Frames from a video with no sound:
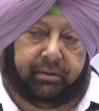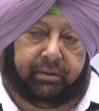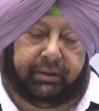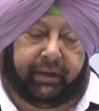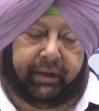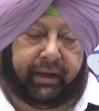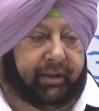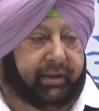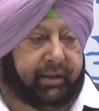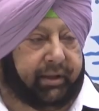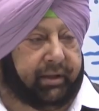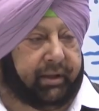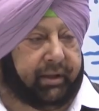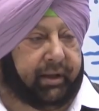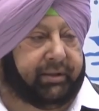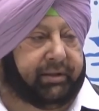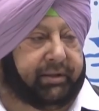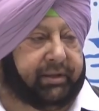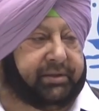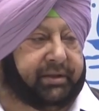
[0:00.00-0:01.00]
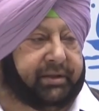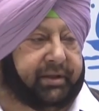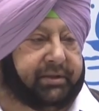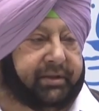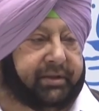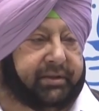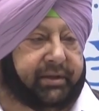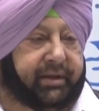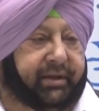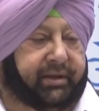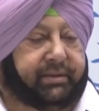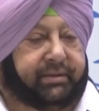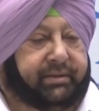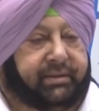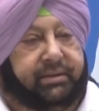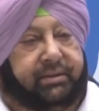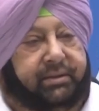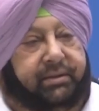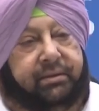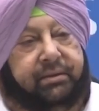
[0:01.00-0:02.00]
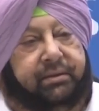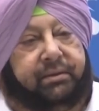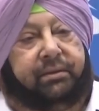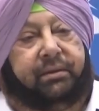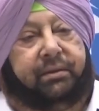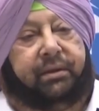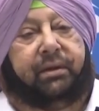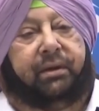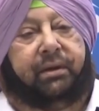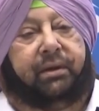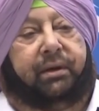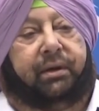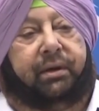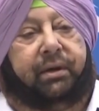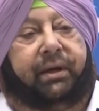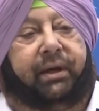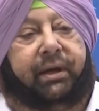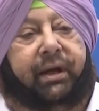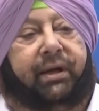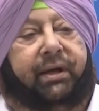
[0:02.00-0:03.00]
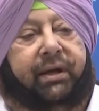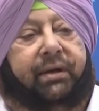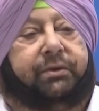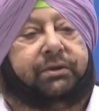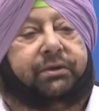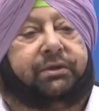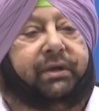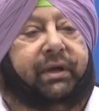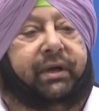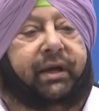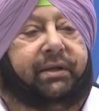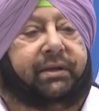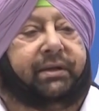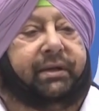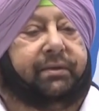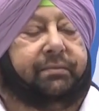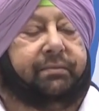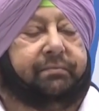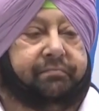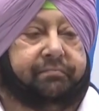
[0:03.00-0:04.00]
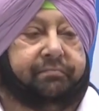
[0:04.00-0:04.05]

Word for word: Then in 1966, Haryana was created,